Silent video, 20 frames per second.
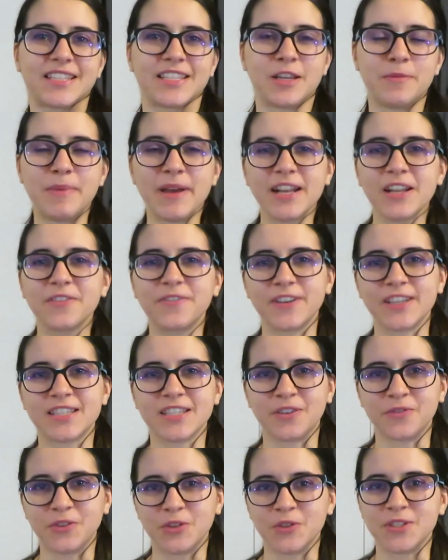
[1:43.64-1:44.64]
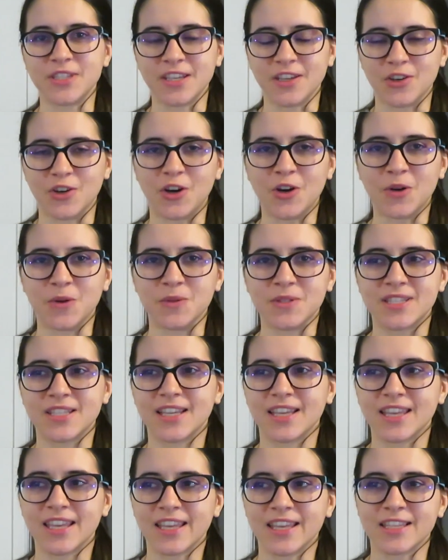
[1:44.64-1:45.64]
The benefits of using oats
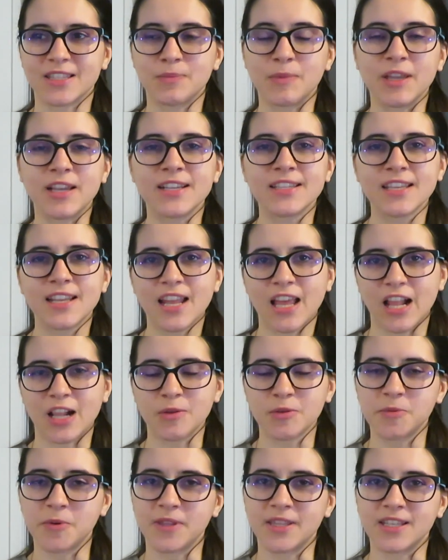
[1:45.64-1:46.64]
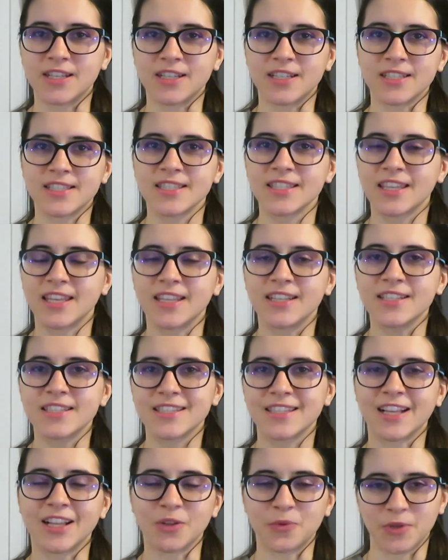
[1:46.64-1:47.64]
is because it helps with the skin
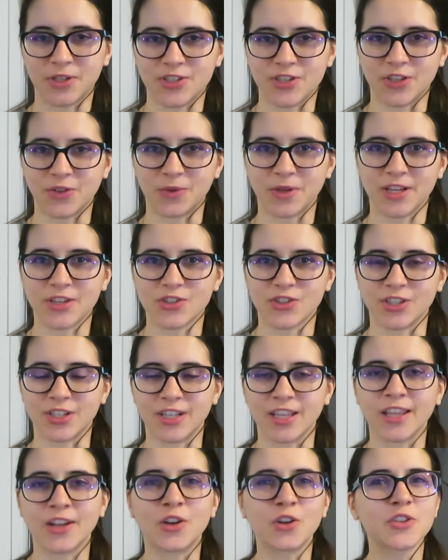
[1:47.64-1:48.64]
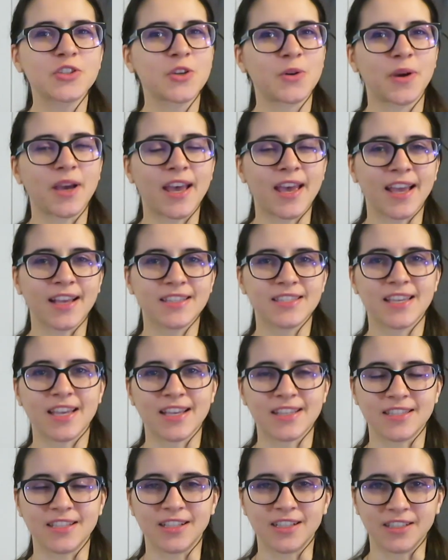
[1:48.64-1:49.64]
cell regeneration. It also acts
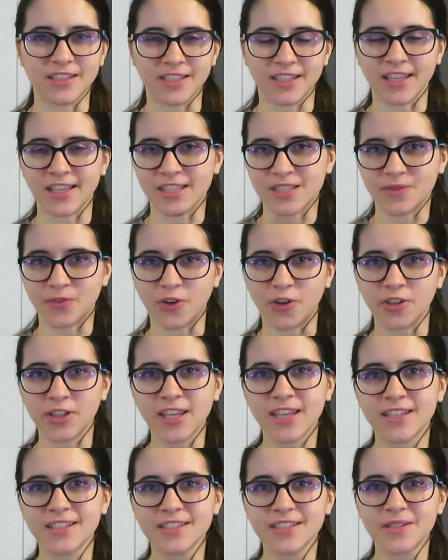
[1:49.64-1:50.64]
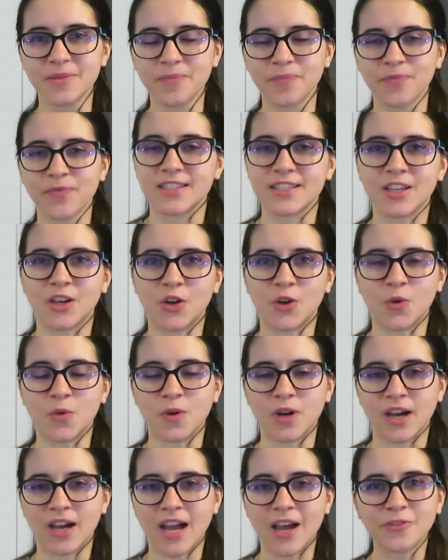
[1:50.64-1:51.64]
as an exfoliant.
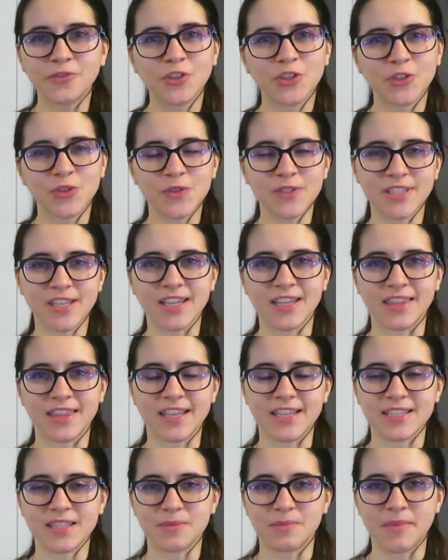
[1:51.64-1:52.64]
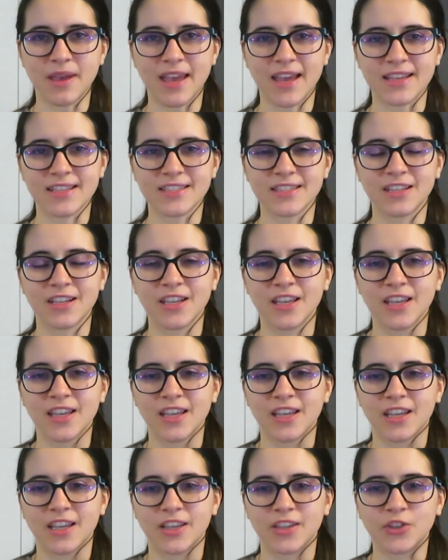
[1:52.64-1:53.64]
So after using this mask,
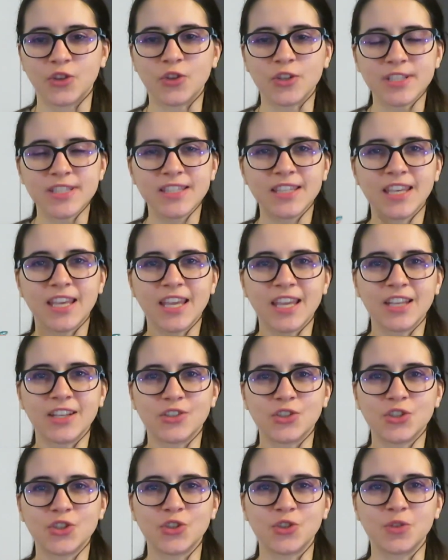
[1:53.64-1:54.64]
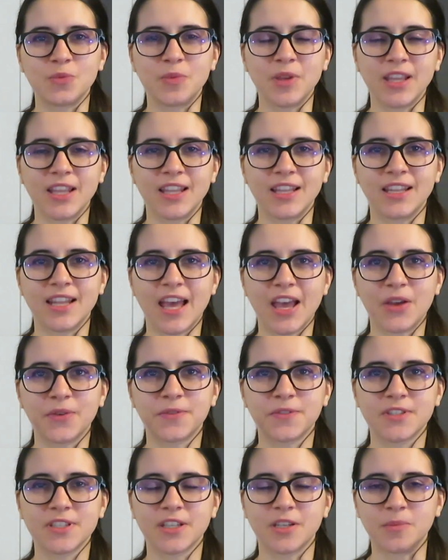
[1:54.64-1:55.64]
your skin should be
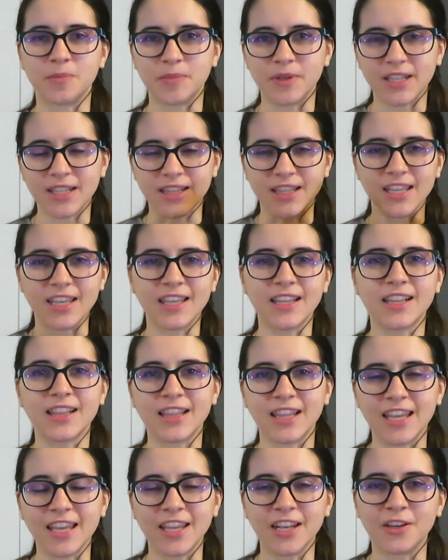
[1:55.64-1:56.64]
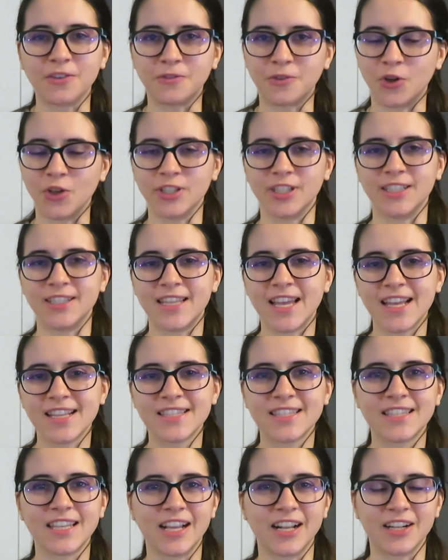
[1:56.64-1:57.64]
left completely clean of all the dead
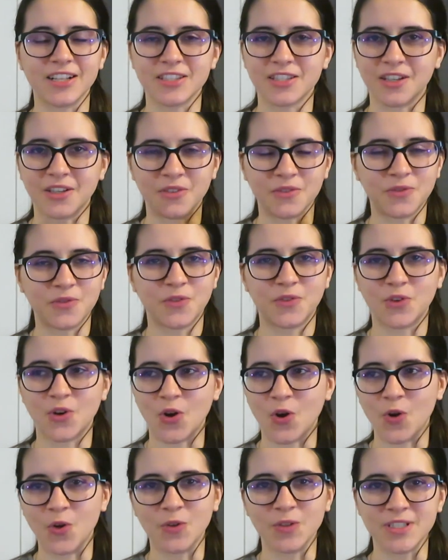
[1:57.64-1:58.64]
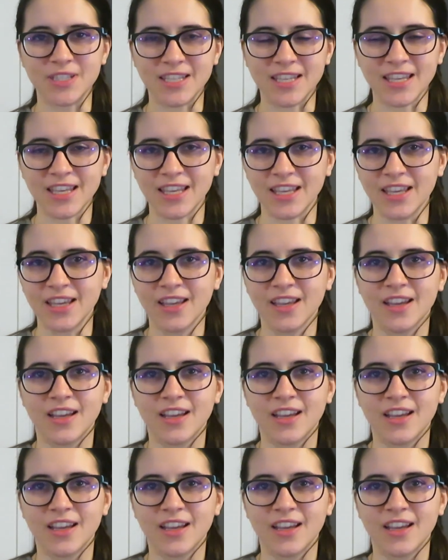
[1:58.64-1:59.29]
cells, of all the